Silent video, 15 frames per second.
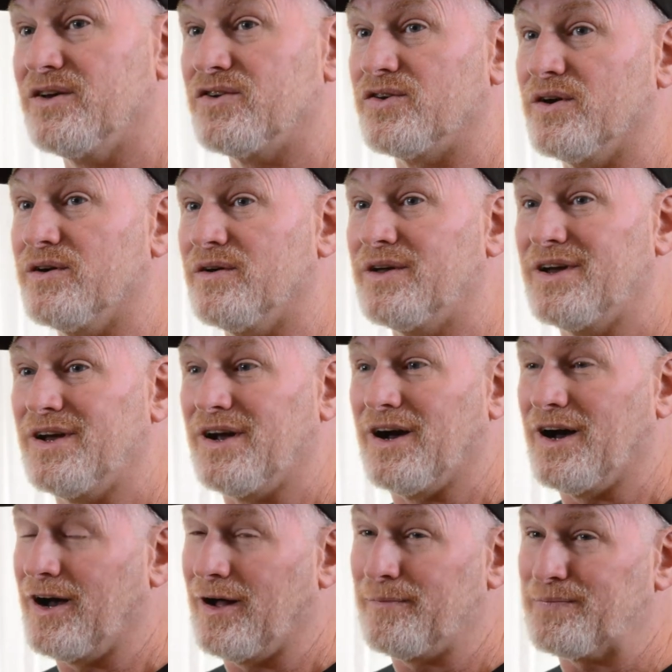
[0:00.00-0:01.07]
So
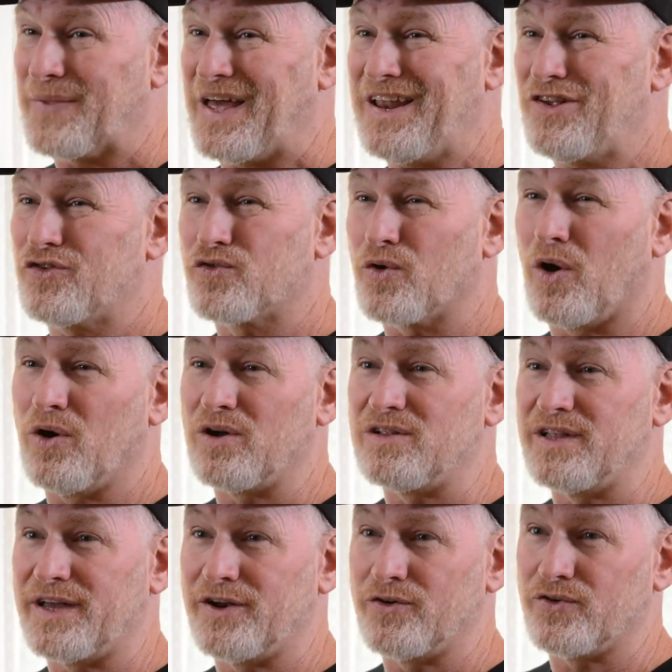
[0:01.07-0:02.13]
um, any strong
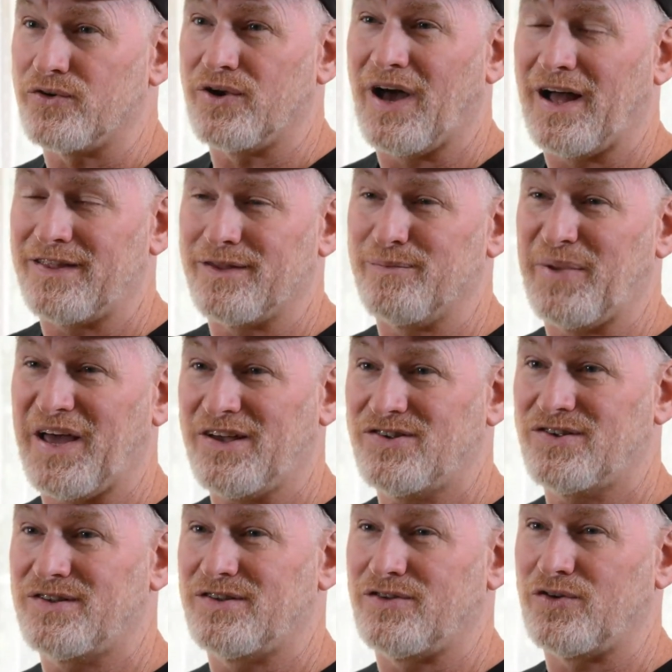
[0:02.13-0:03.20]
cleaners are not the
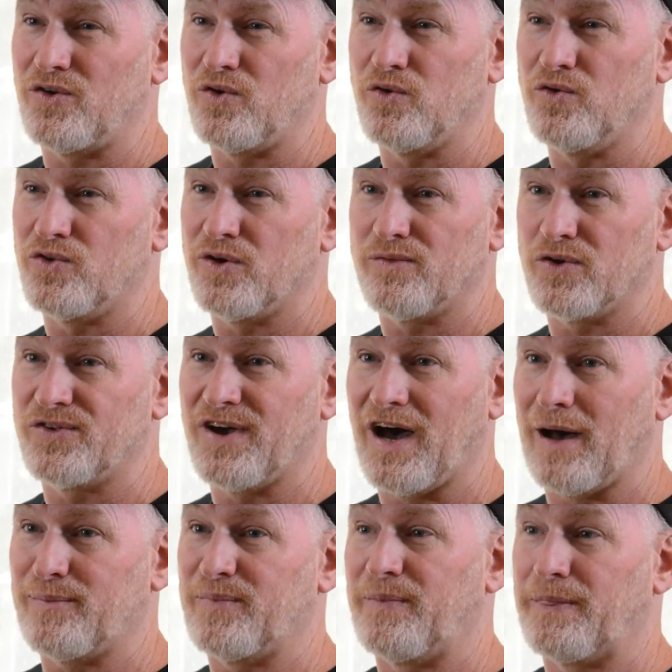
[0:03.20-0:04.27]
best to use over
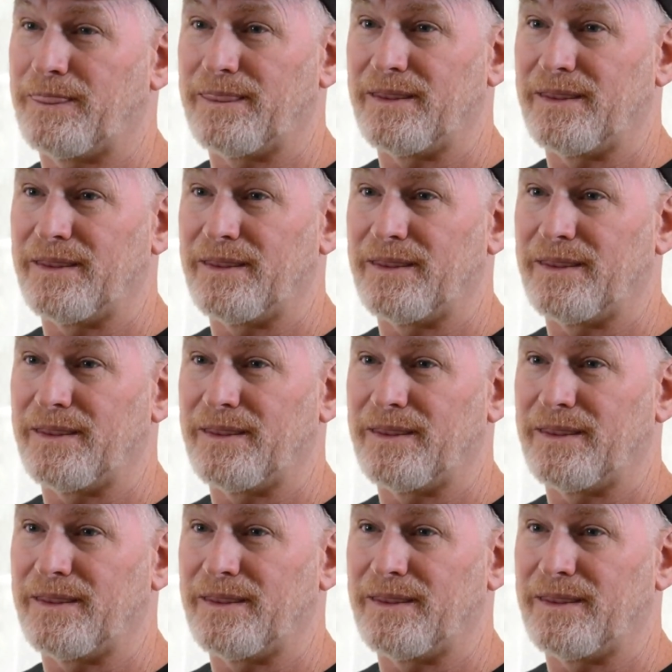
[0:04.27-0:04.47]
top